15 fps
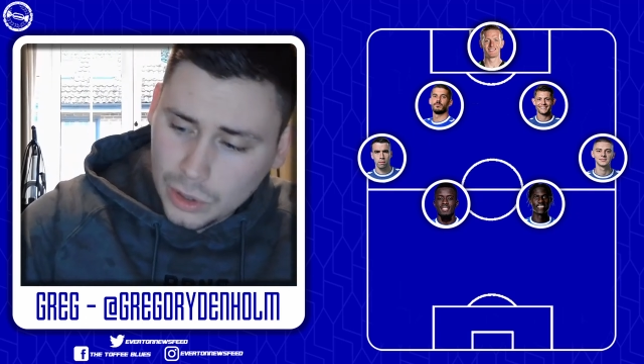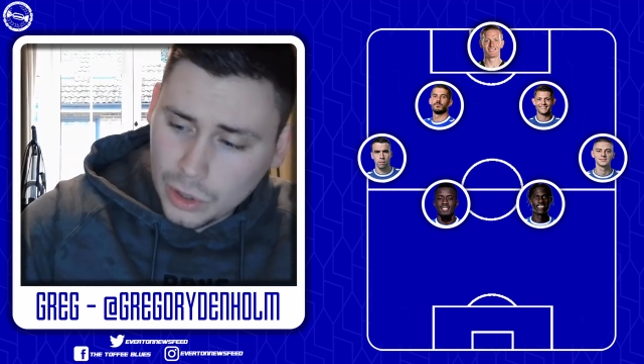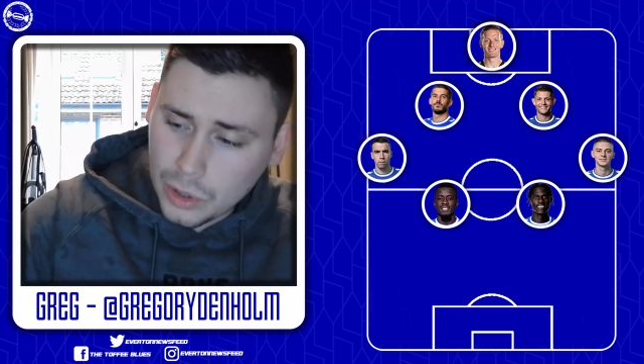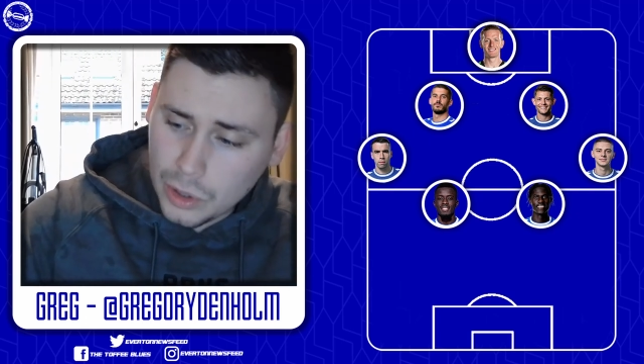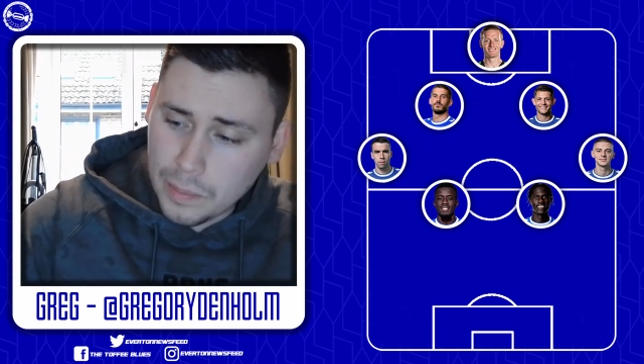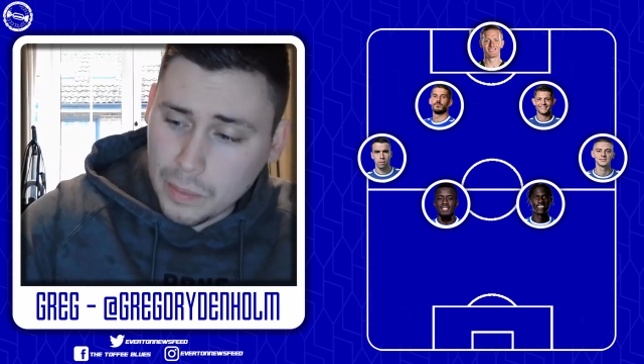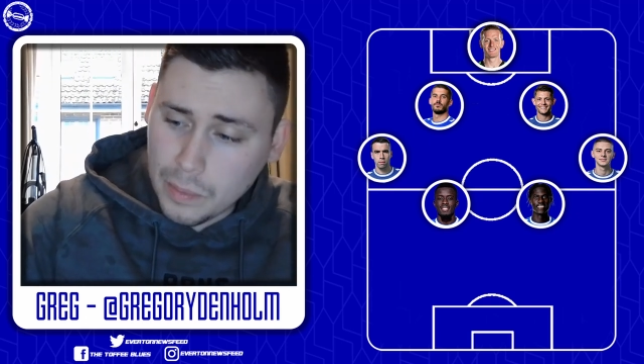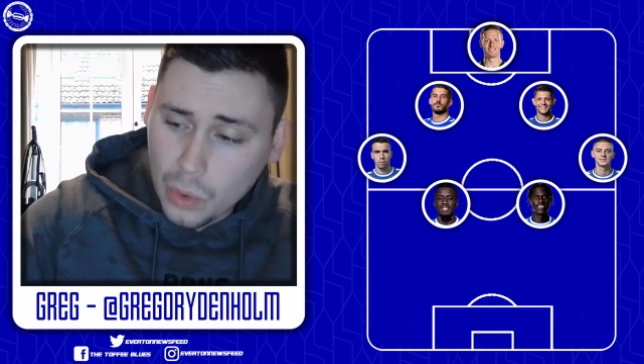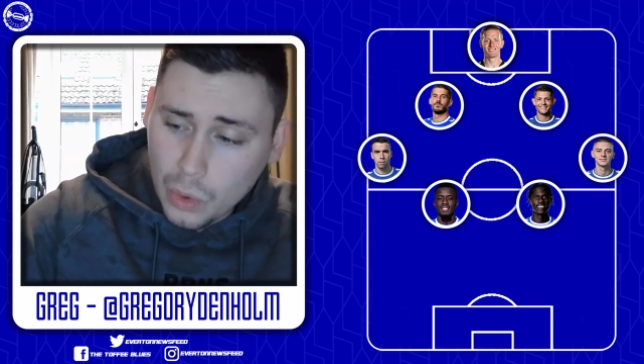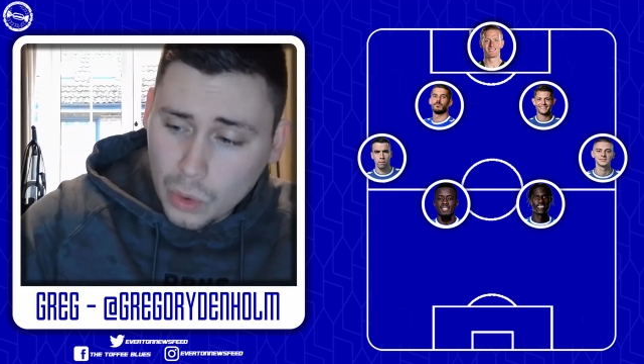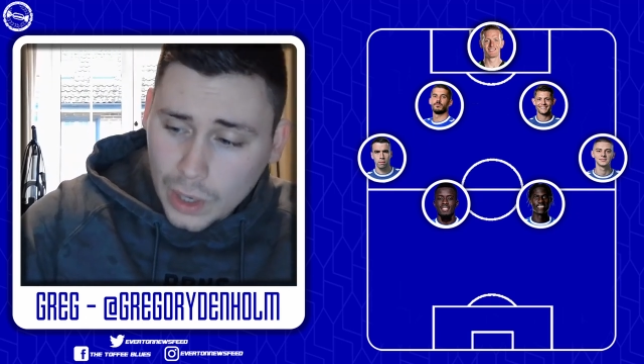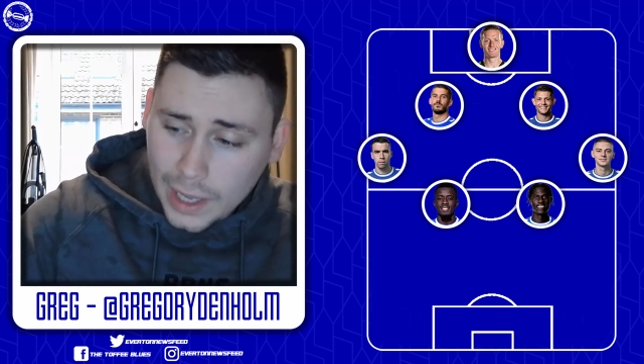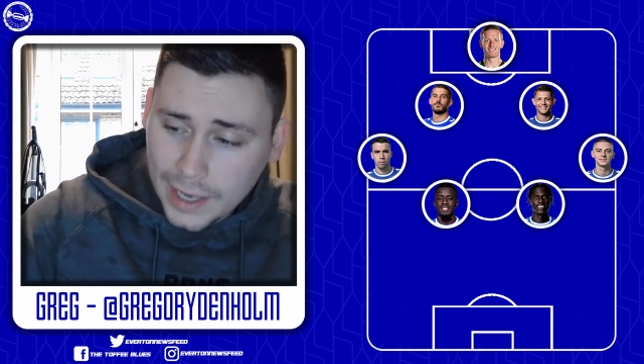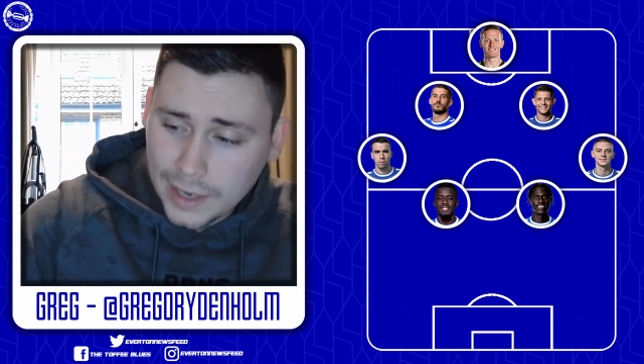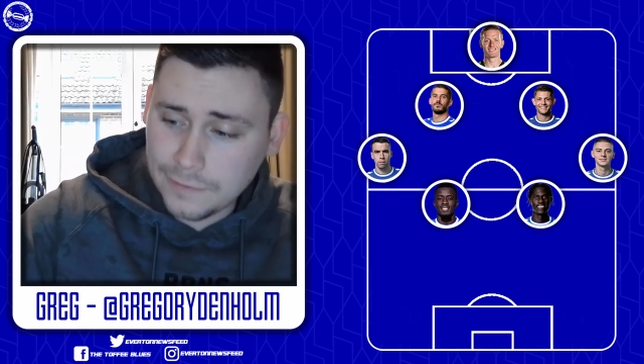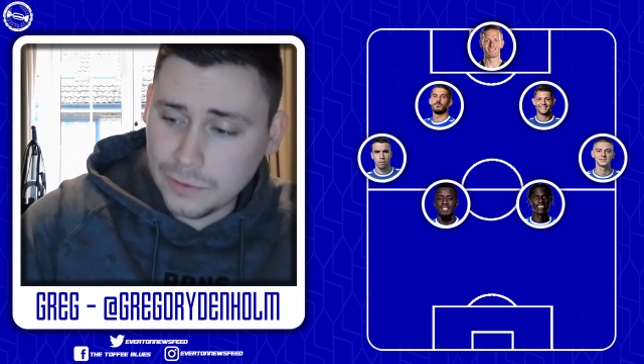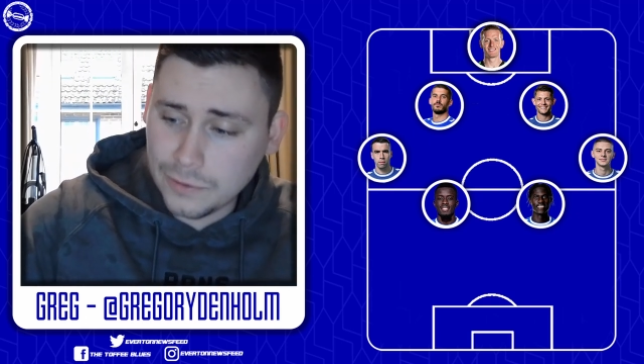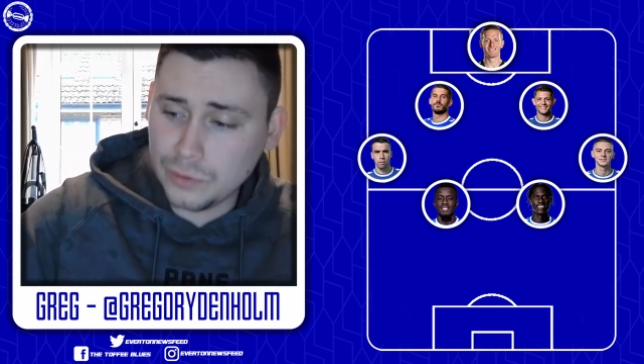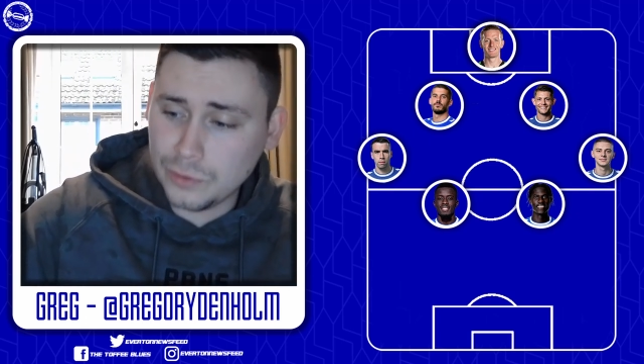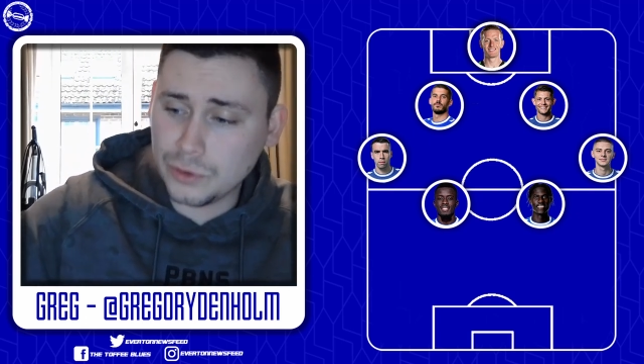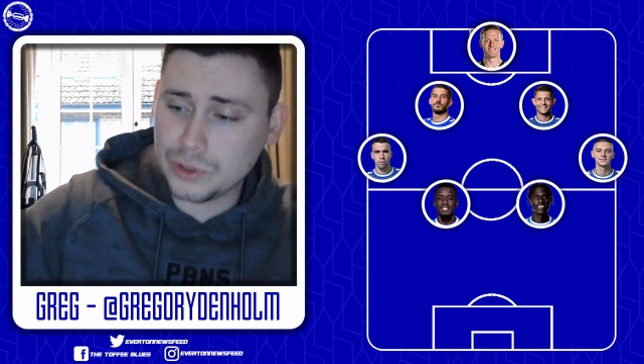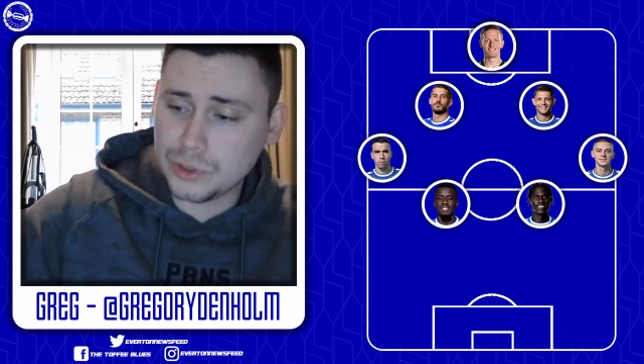look more like a four
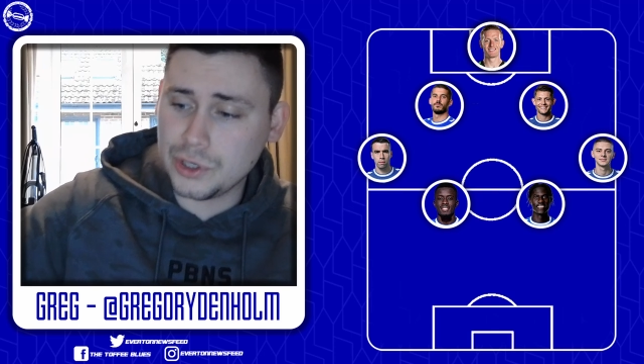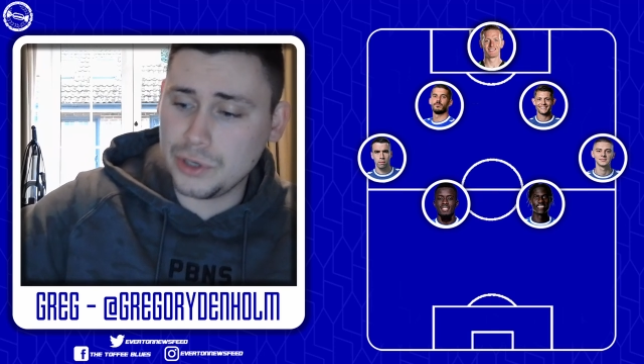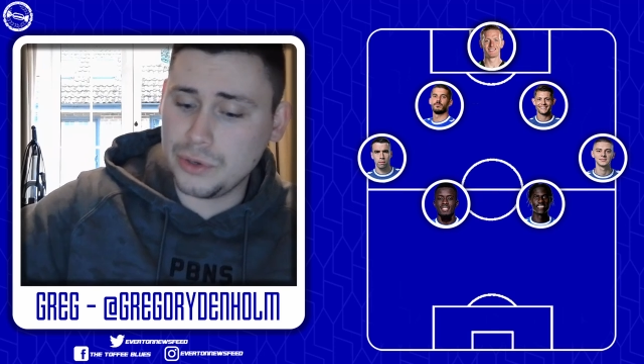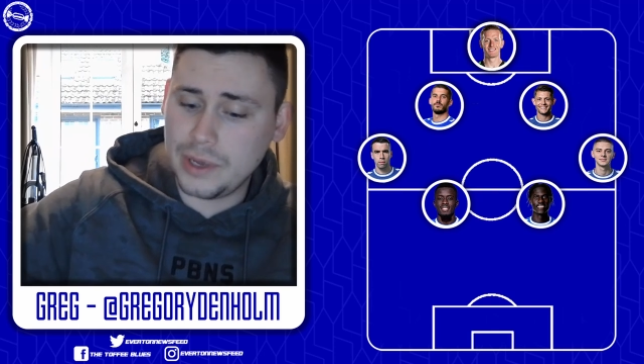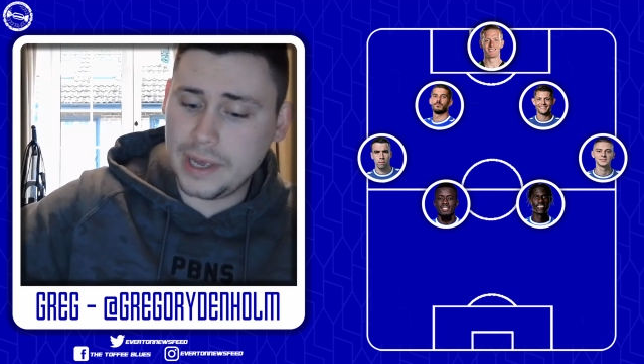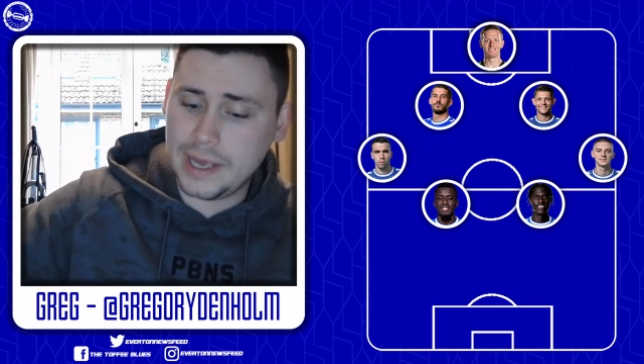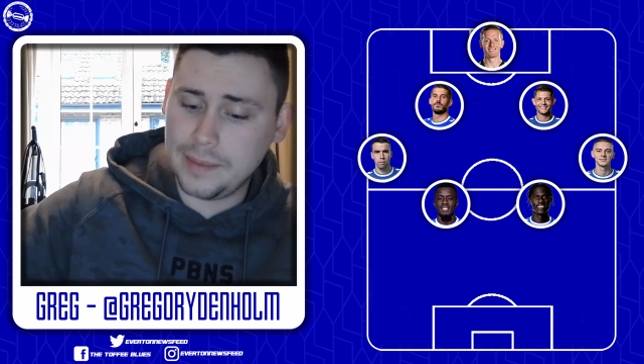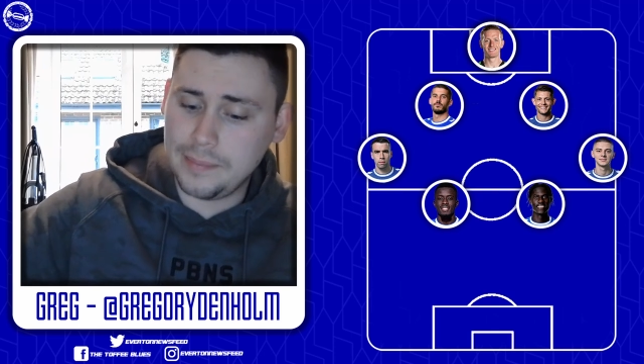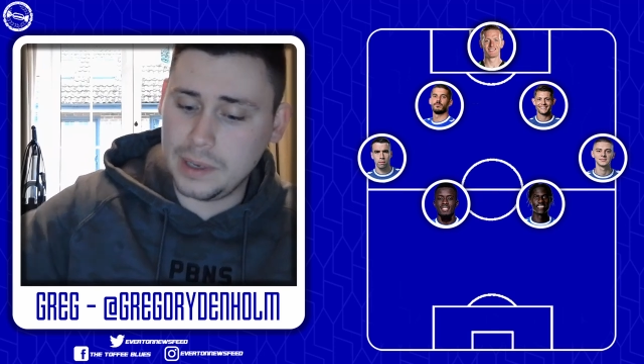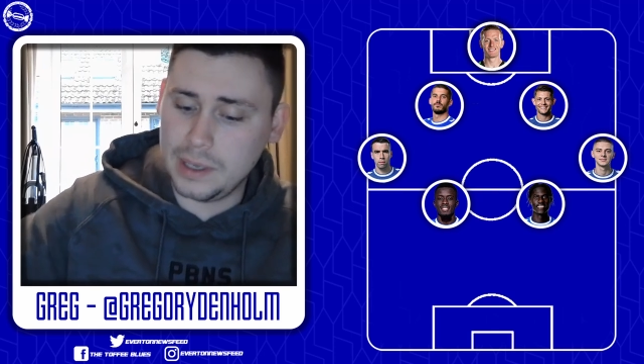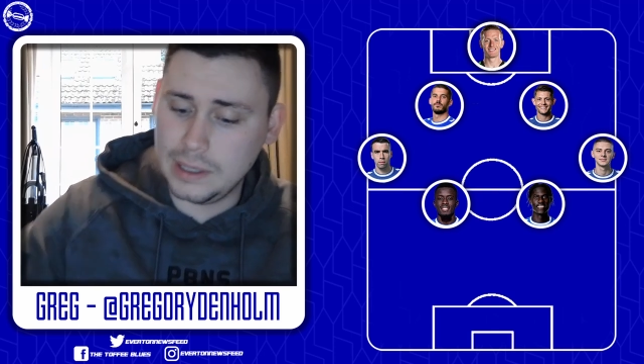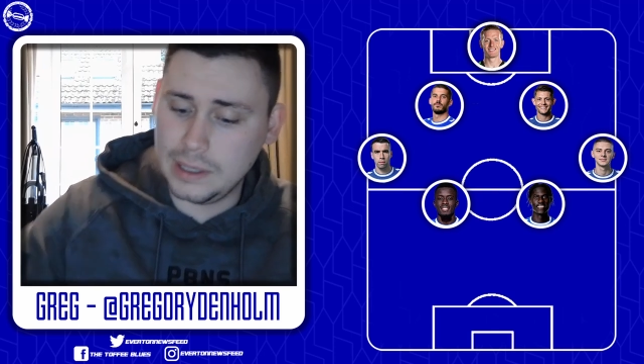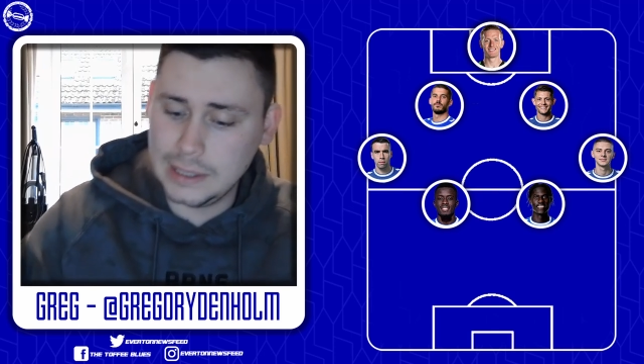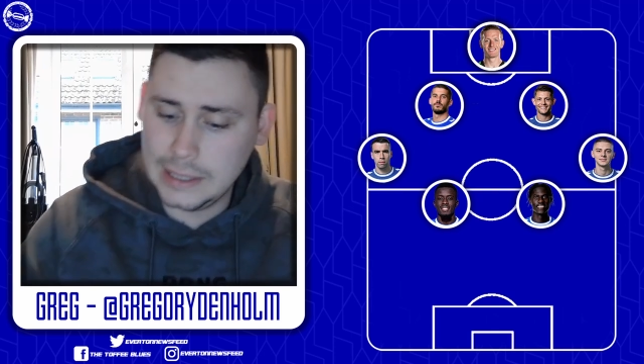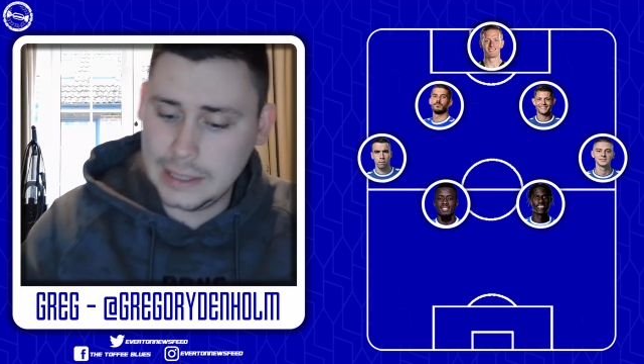four two here, but